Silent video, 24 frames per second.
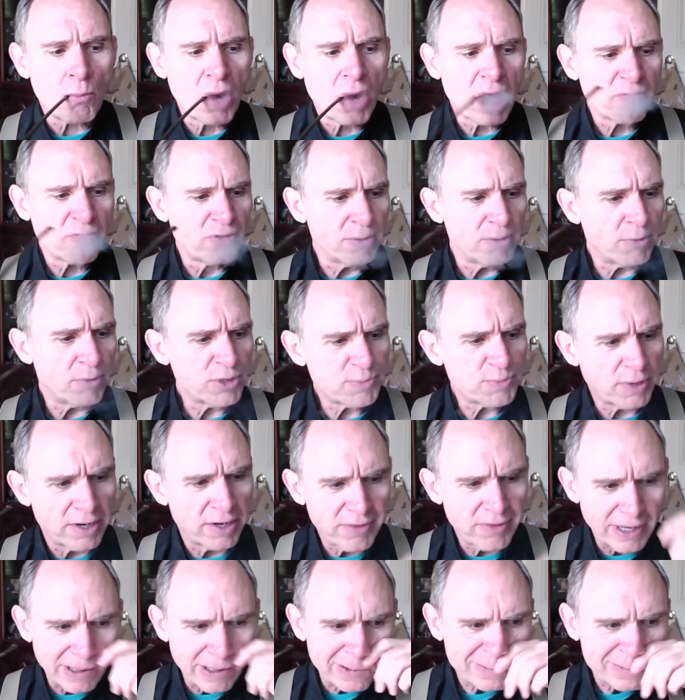for the most part, I
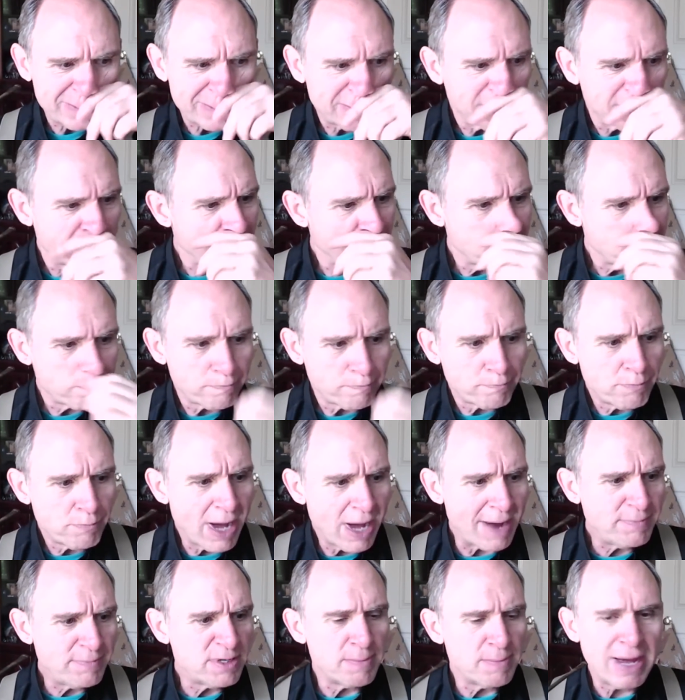think
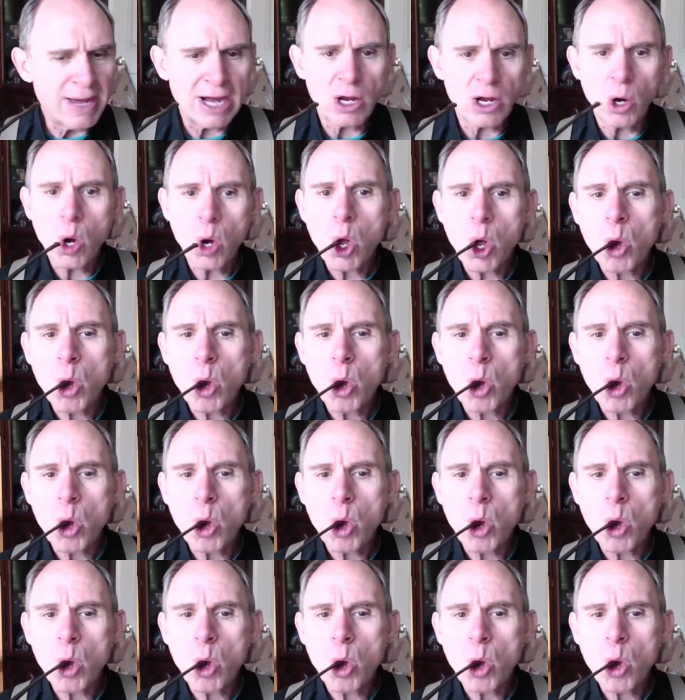pipe tobacco